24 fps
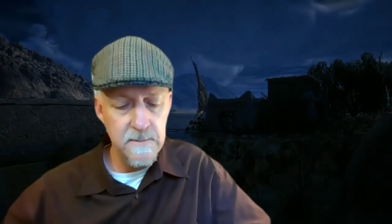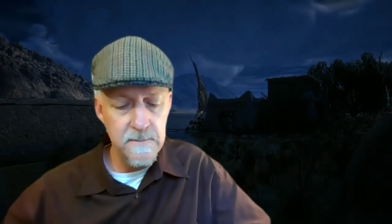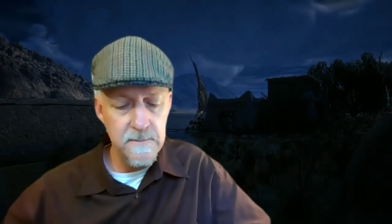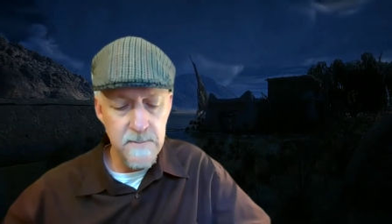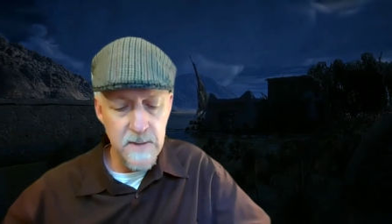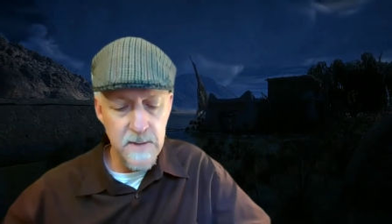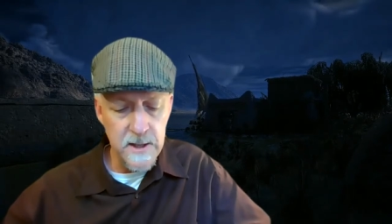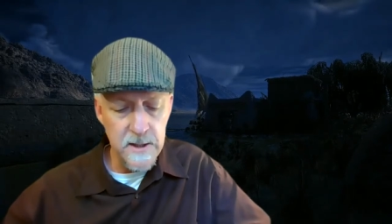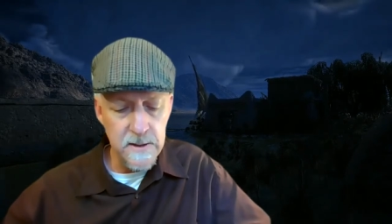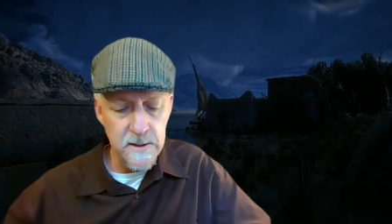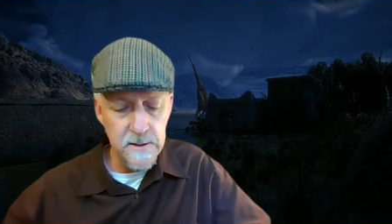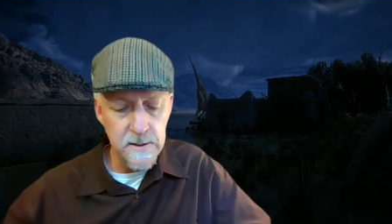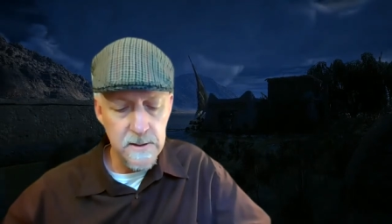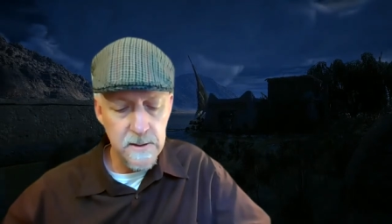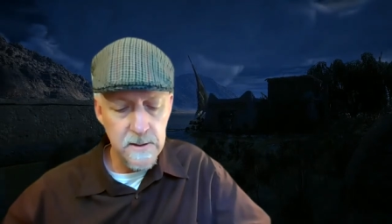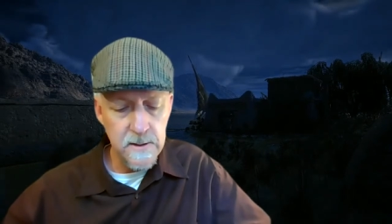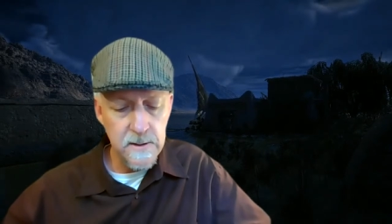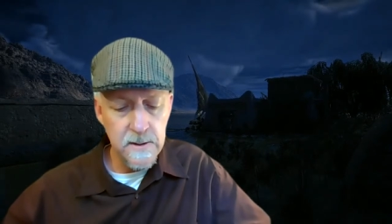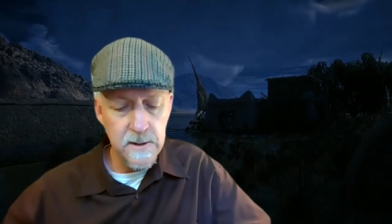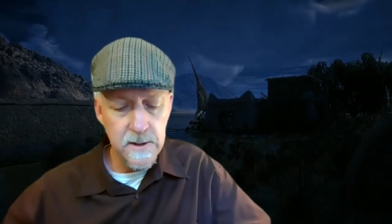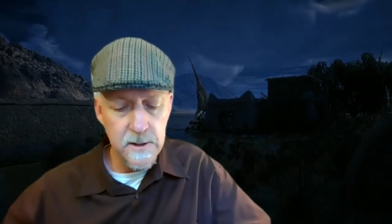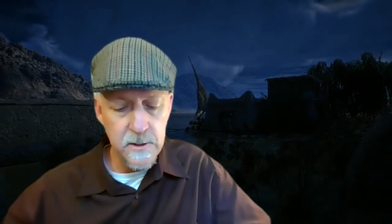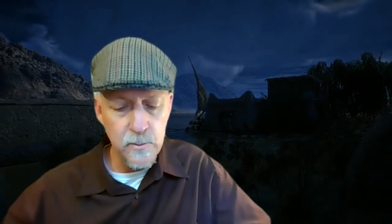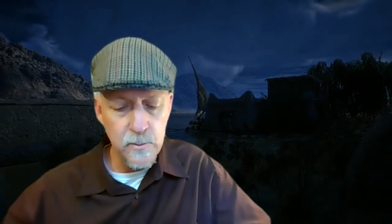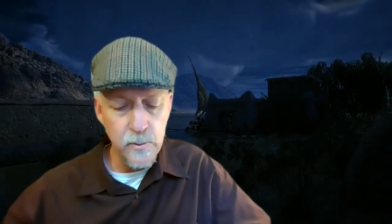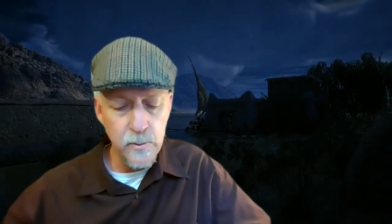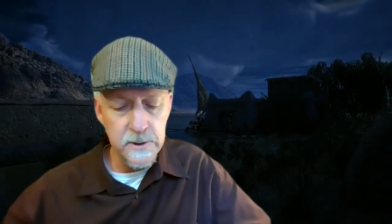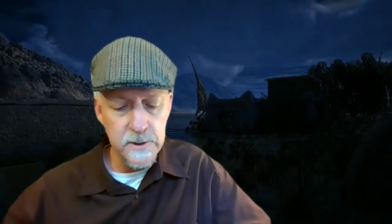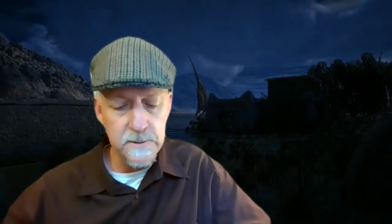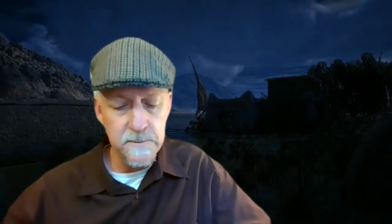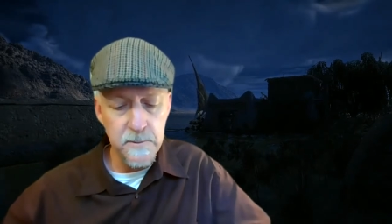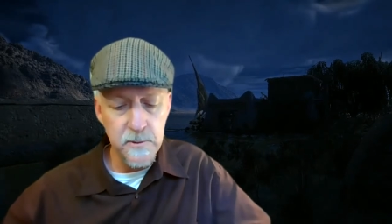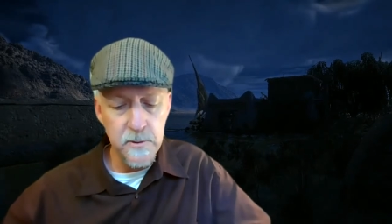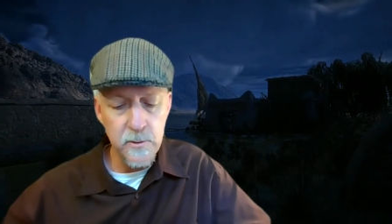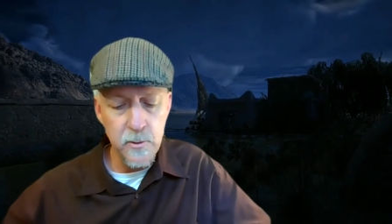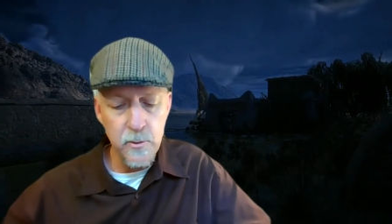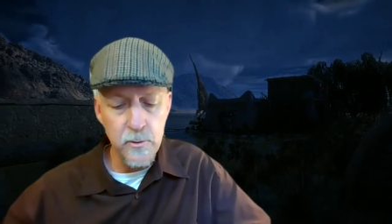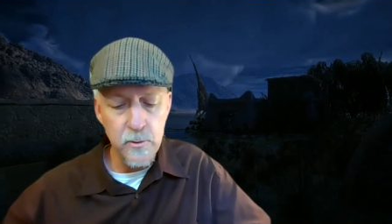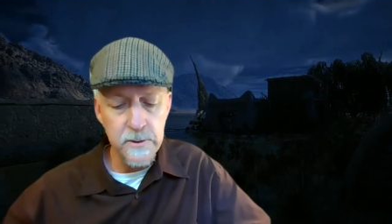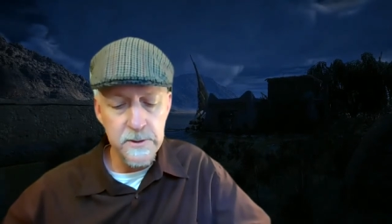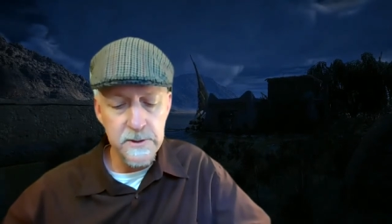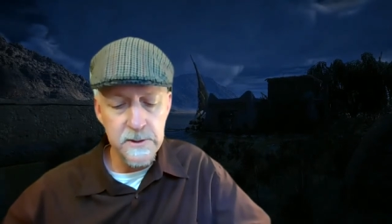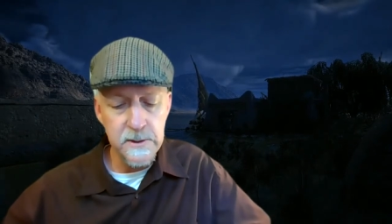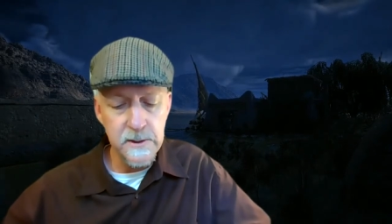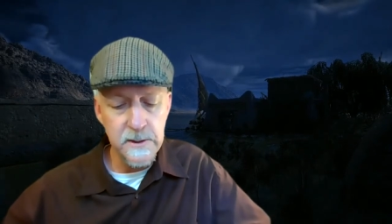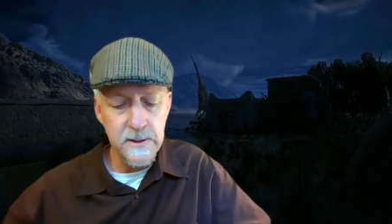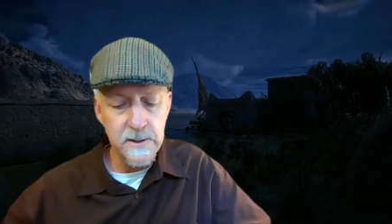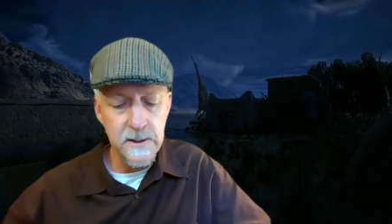Mate, he whispered
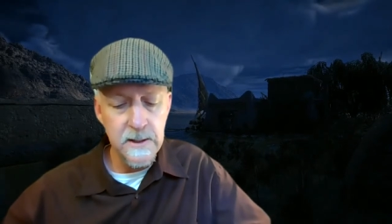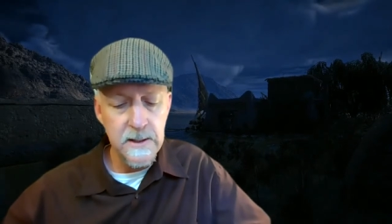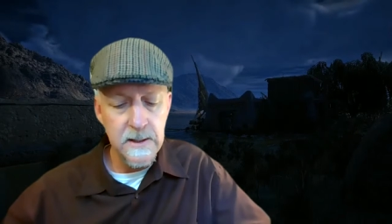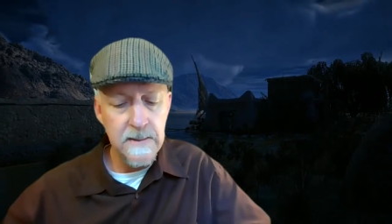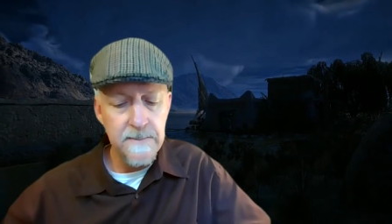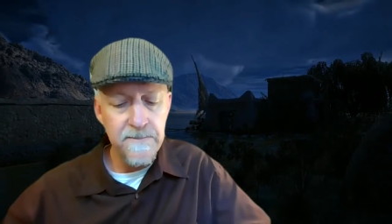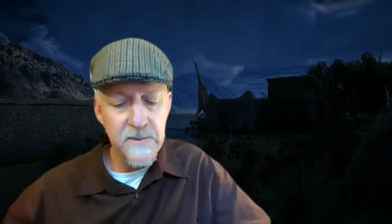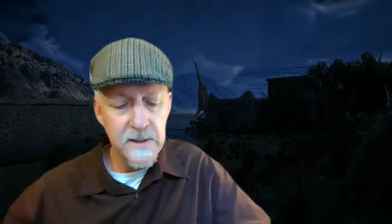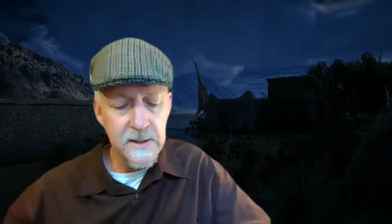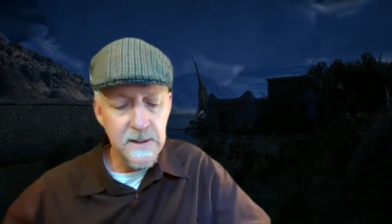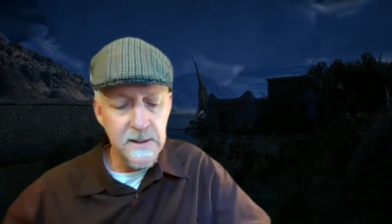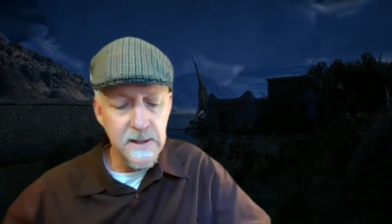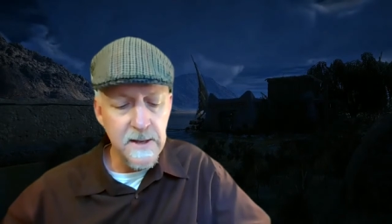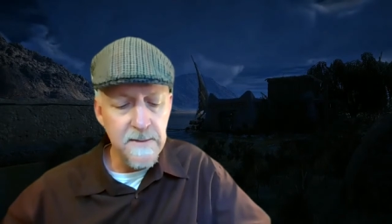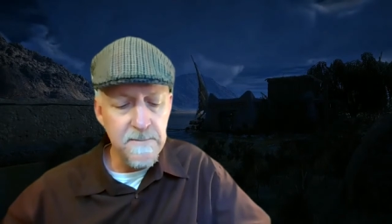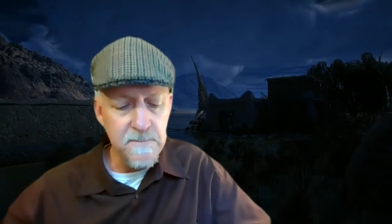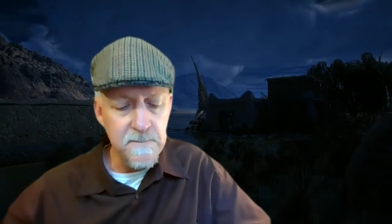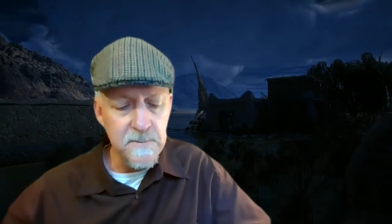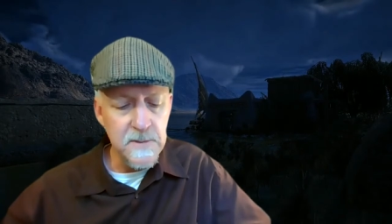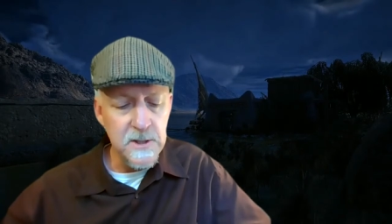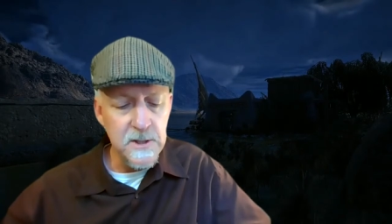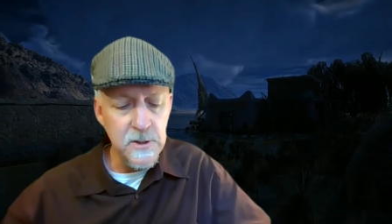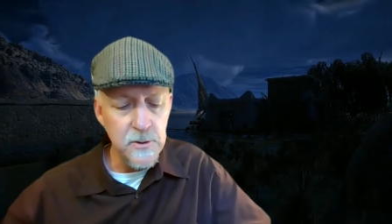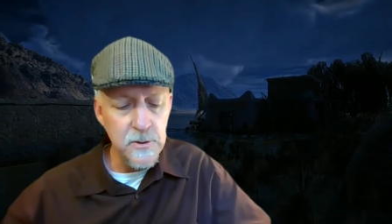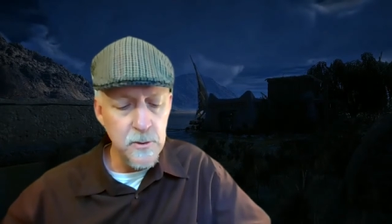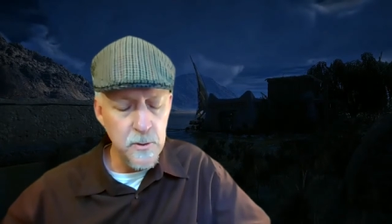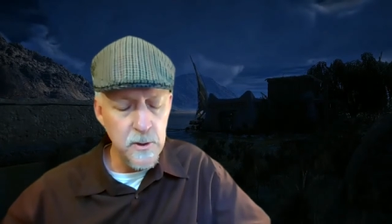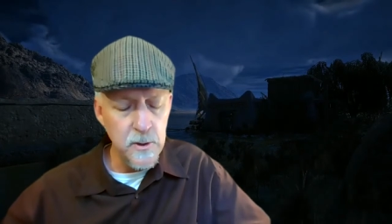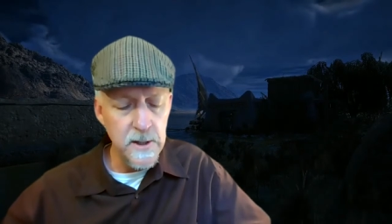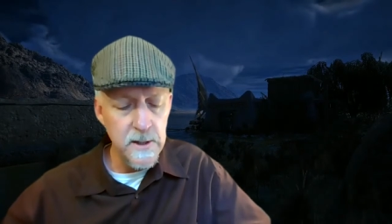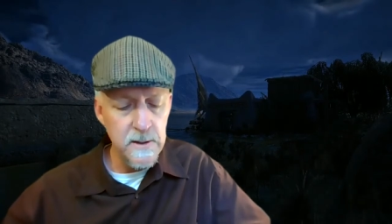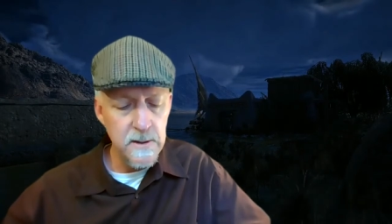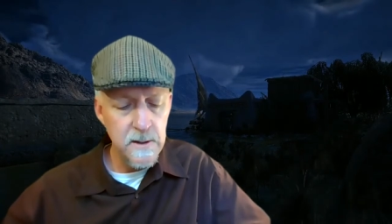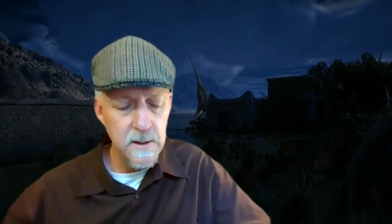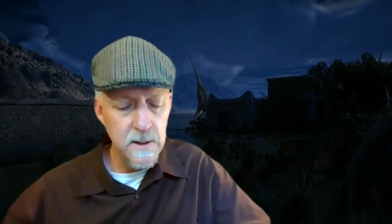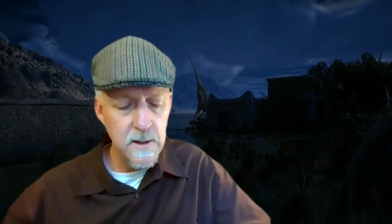hoarsely, let me do it.